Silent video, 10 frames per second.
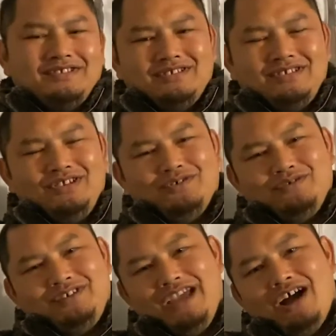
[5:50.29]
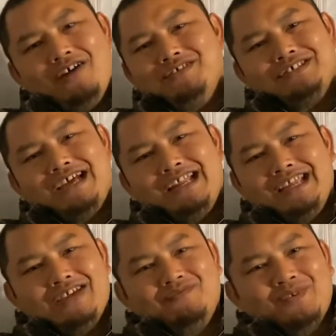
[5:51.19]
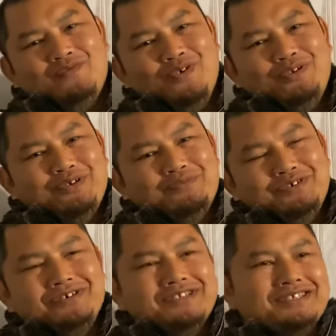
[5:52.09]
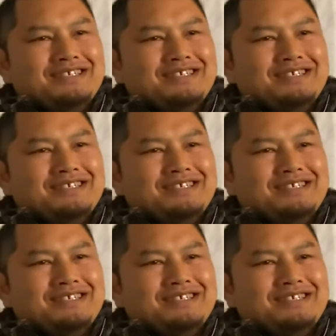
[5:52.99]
you know, yeah, obviously I didn't give him the phone number and